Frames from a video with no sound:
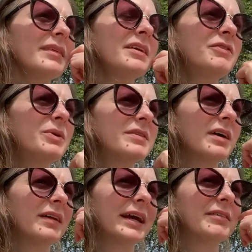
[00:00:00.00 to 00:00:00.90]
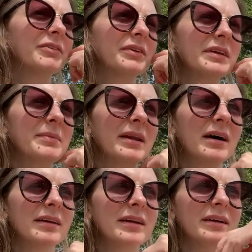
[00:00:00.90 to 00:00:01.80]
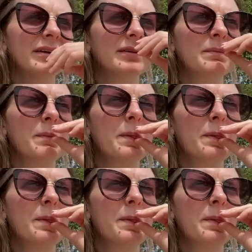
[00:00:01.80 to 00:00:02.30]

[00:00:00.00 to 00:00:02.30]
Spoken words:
If you can tell, I haven't really been on here,